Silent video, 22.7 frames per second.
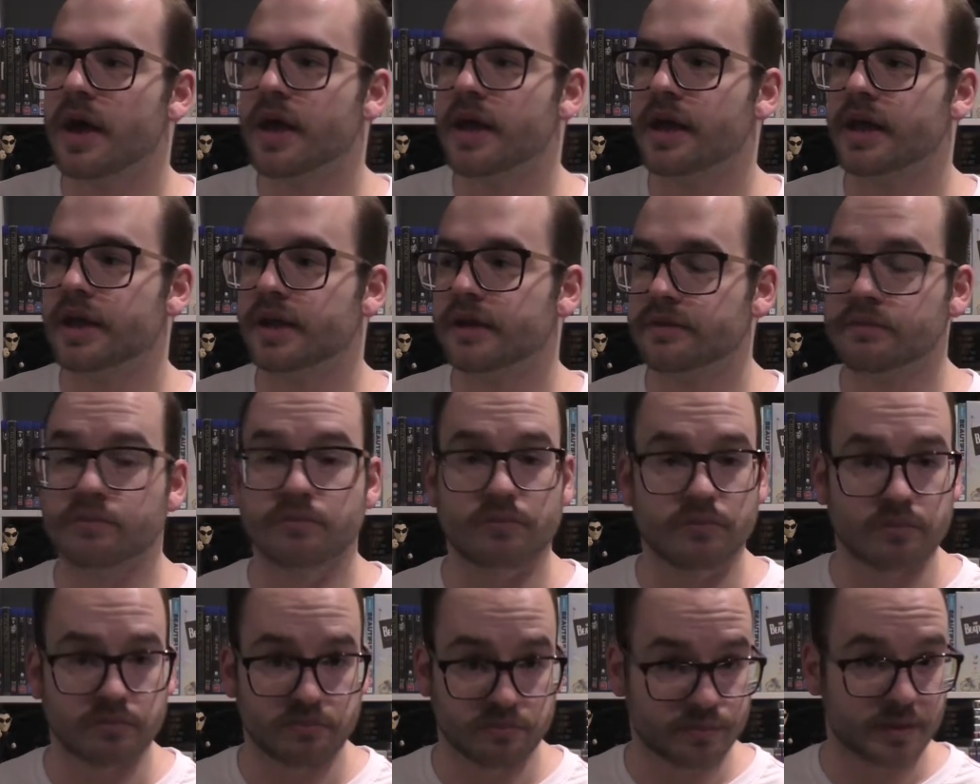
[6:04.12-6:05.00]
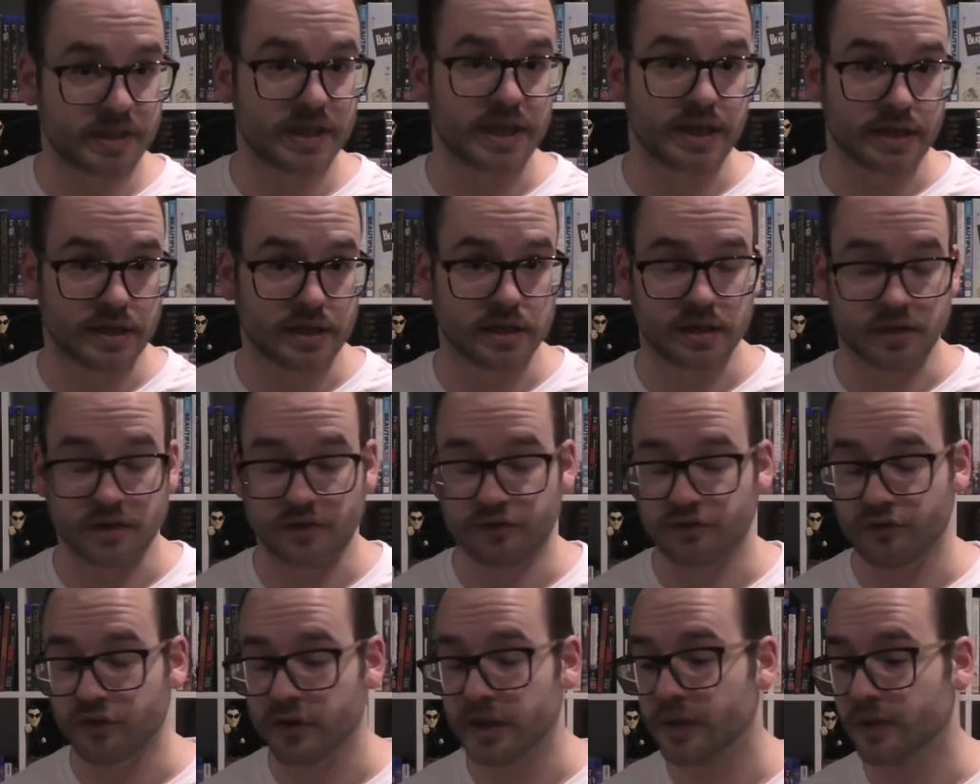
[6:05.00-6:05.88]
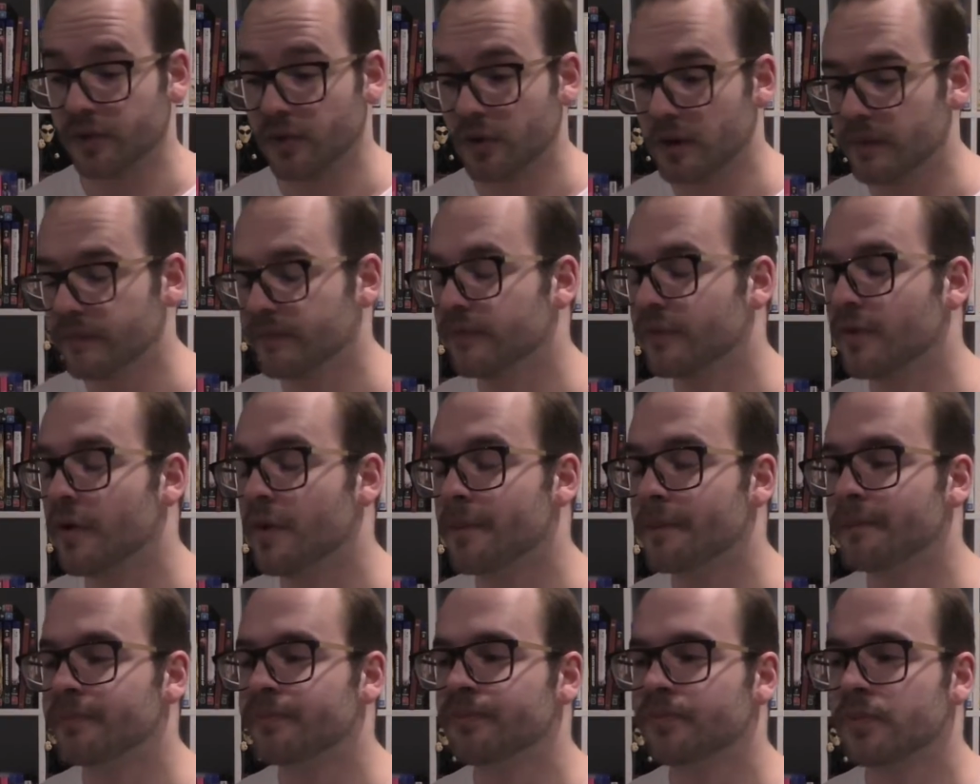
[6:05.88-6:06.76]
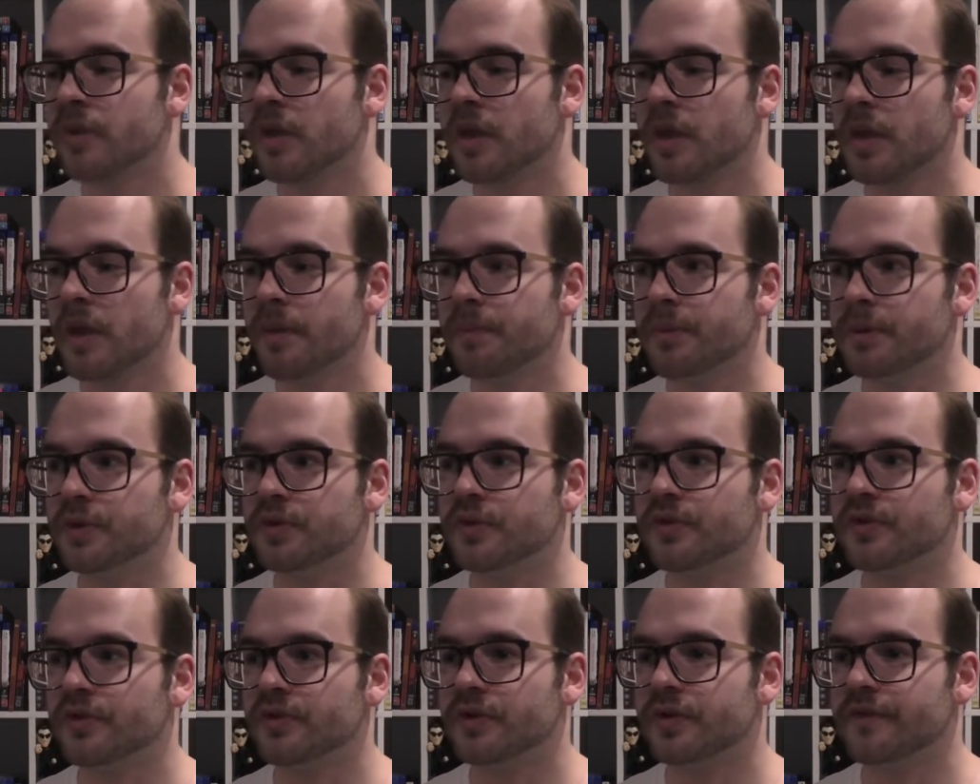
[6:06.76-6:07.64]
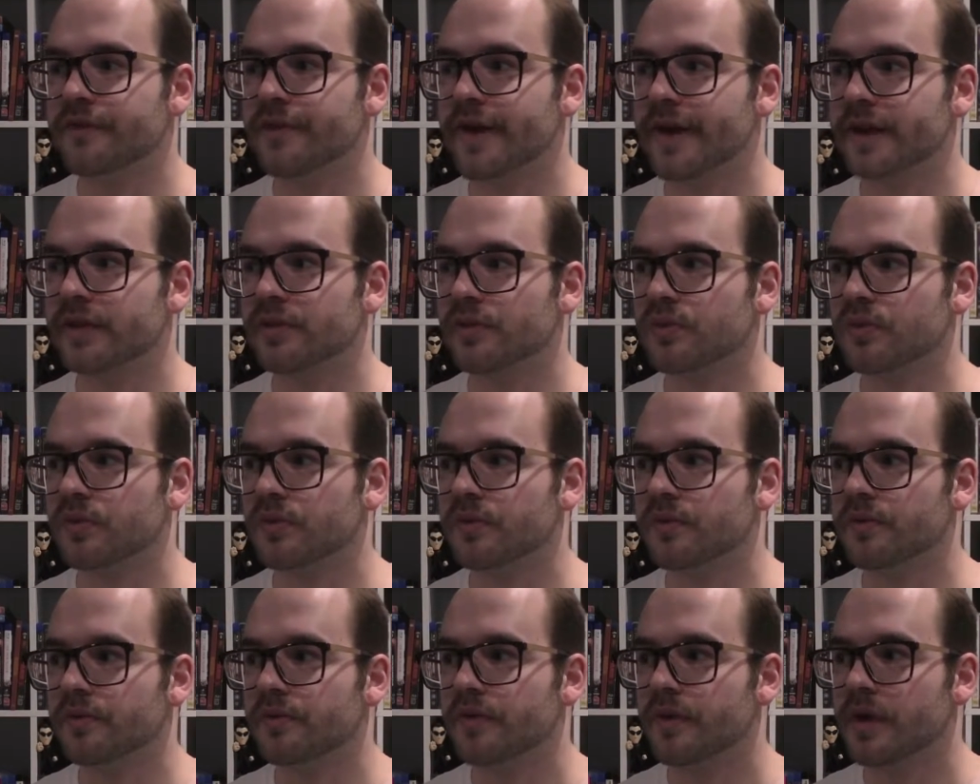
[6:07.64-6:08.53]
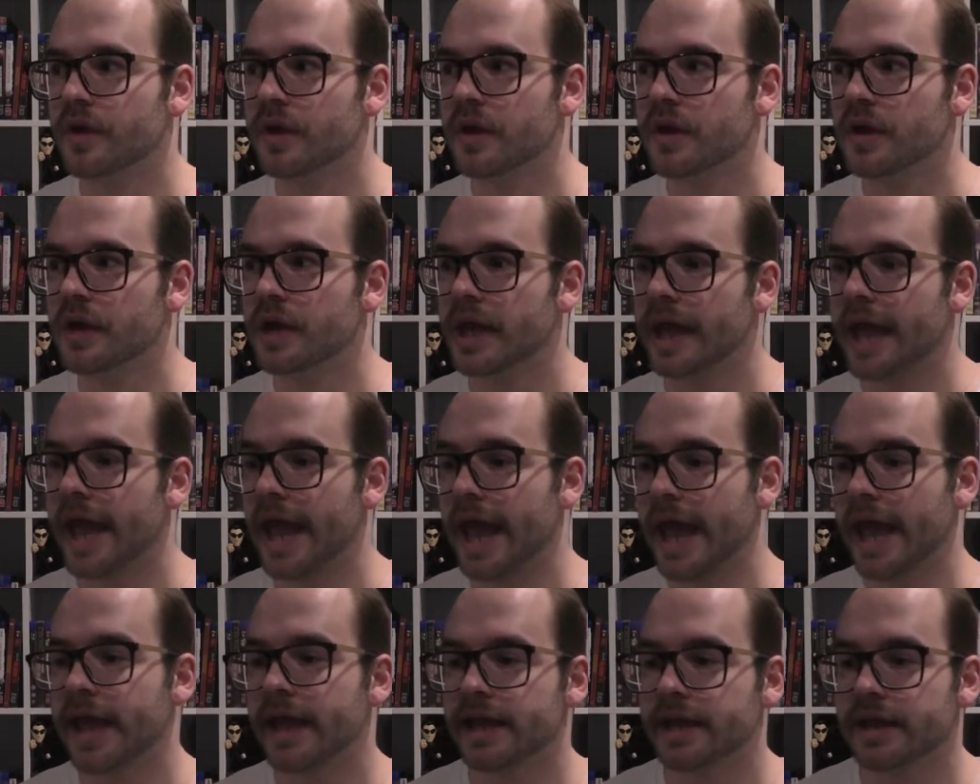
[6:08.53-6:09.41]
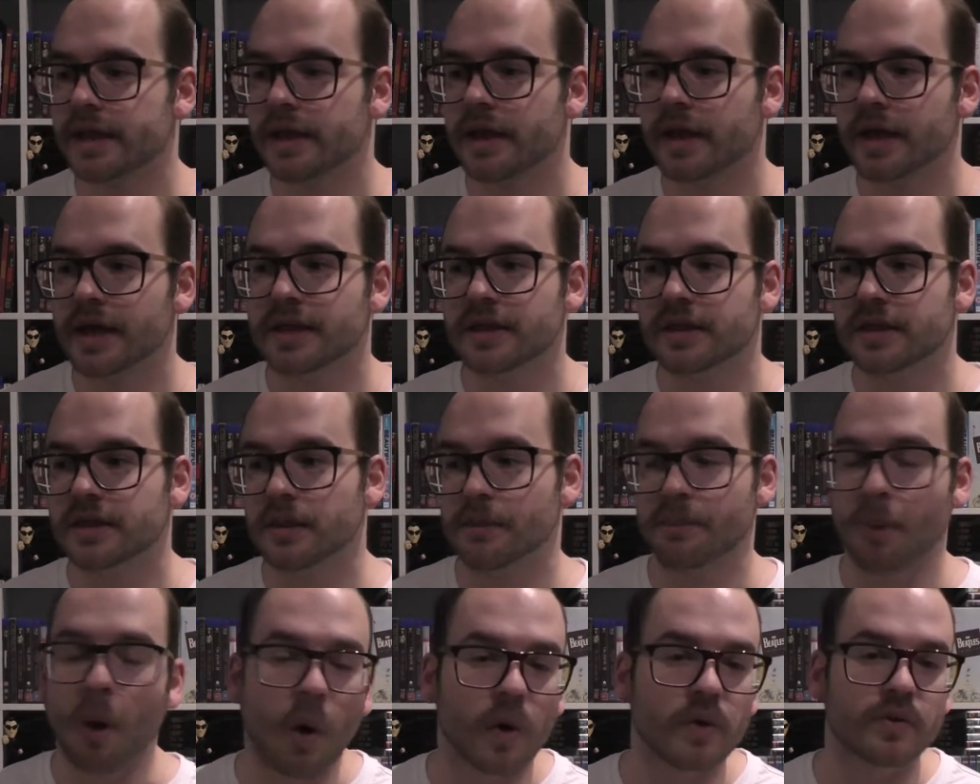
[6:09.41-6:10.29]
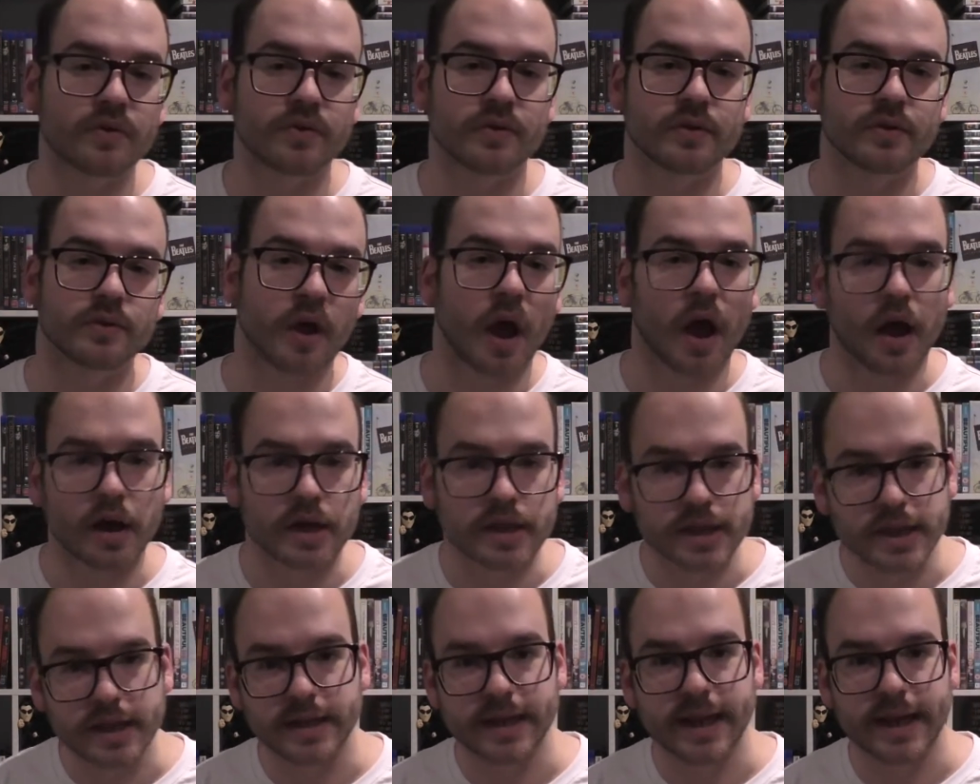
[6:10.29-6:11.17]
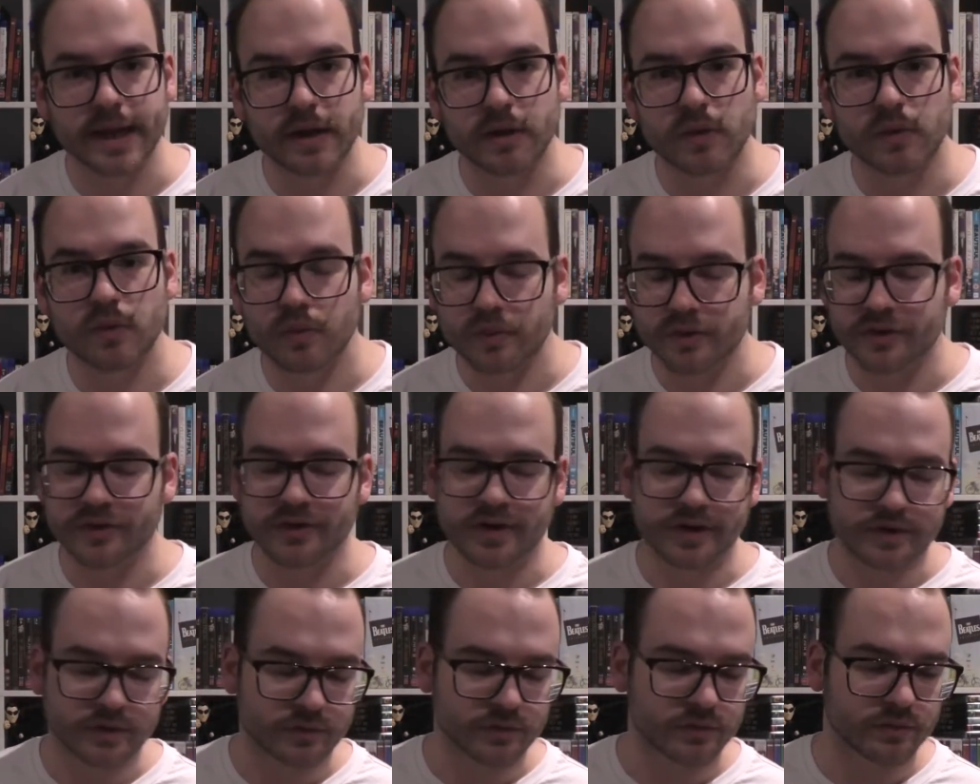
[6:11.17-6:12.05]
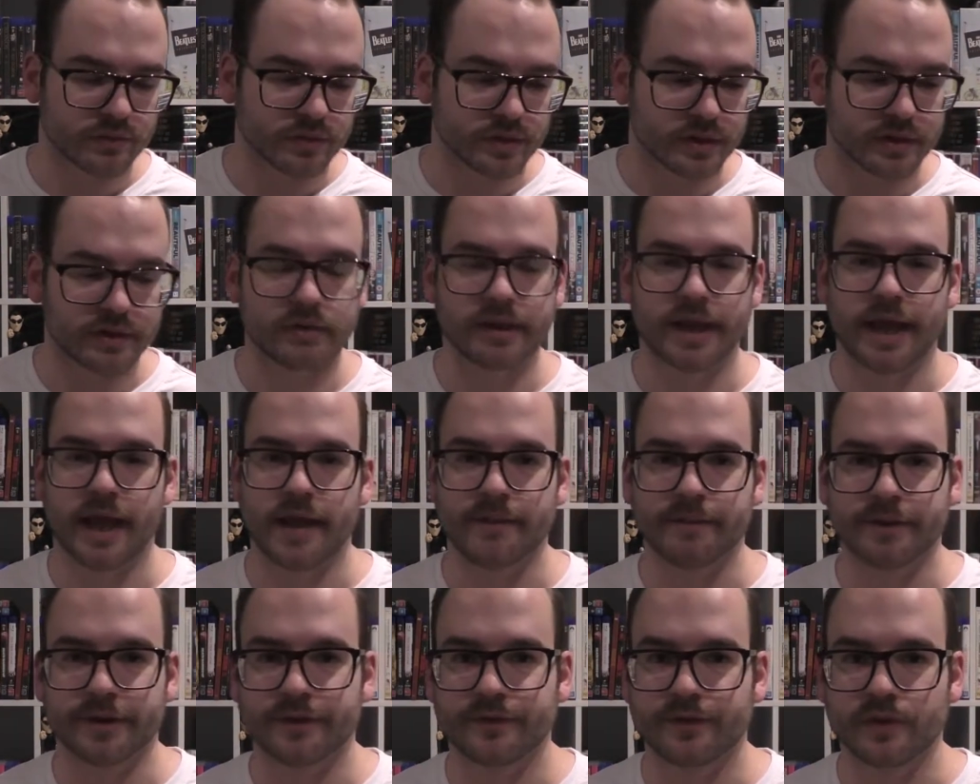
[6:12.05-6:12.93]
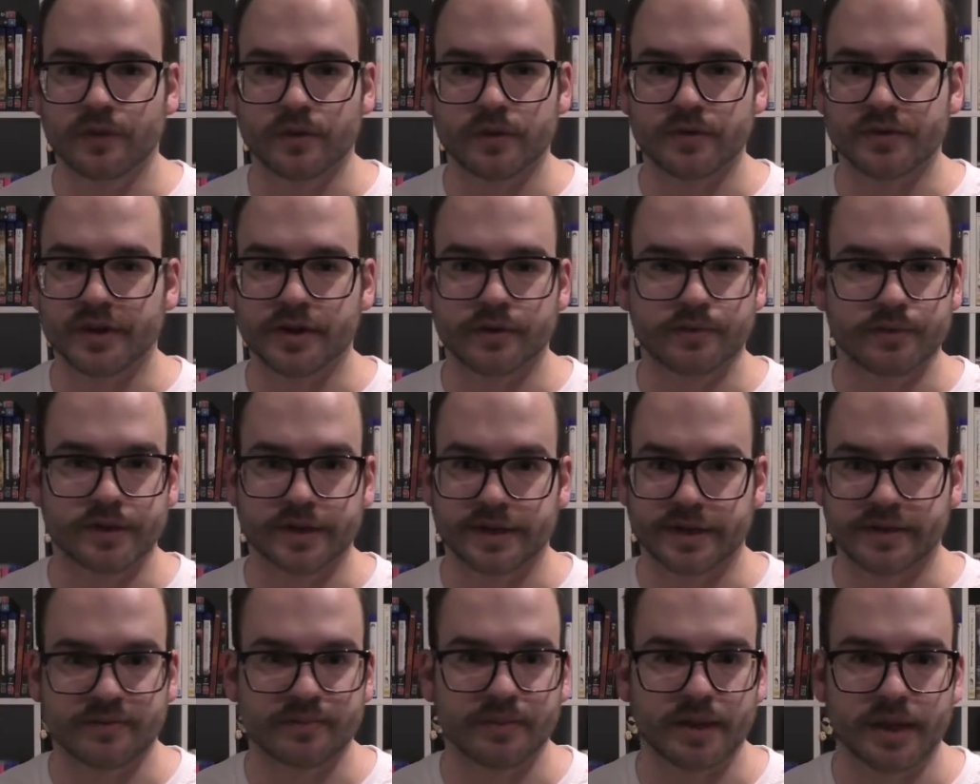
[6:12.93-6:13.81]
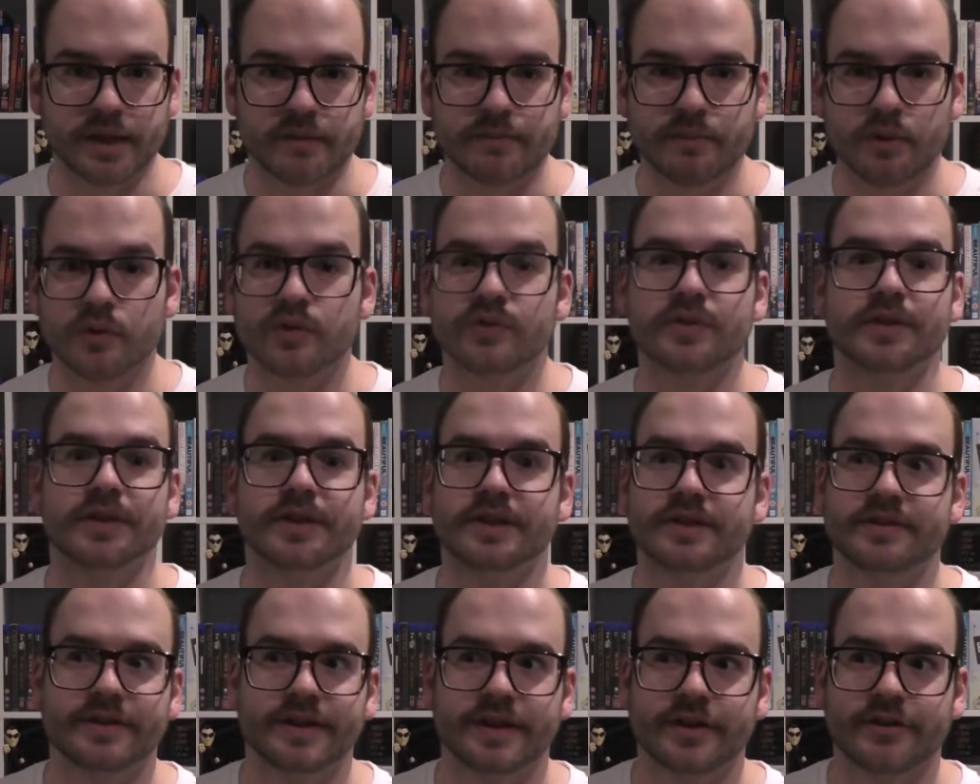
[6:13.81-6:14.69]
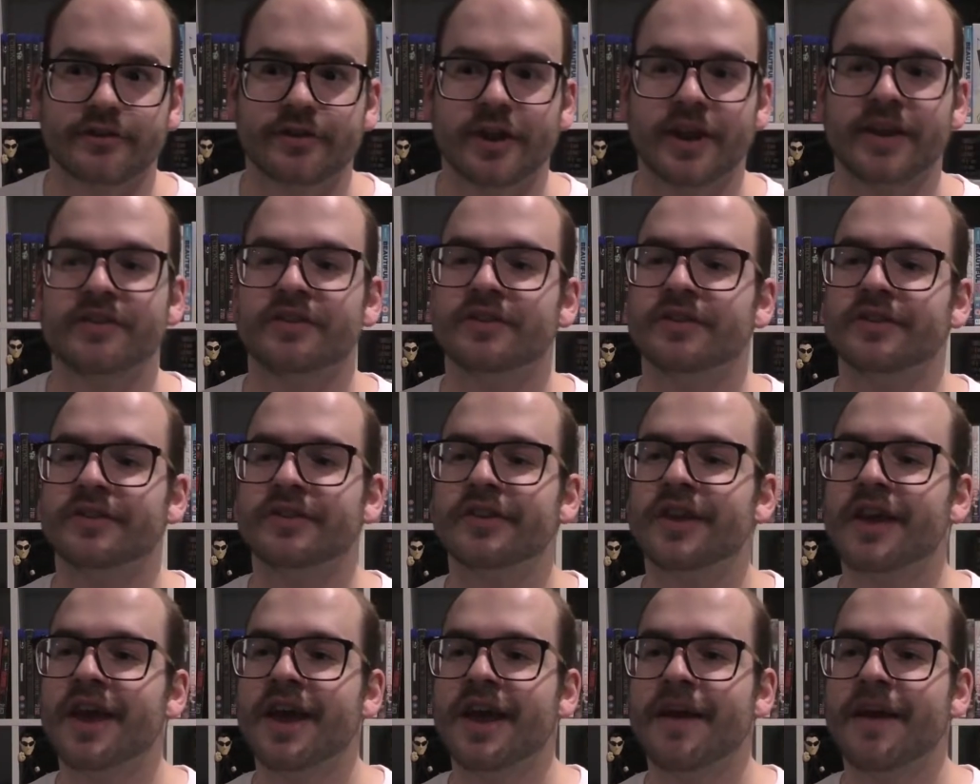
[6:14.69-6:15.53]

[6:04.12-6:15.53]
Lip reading: in particularly Australia, where I'm from, but also the factor of, hey, the pogs look uglier now, which I don't care much for because I don't really display pogs unless they're chases.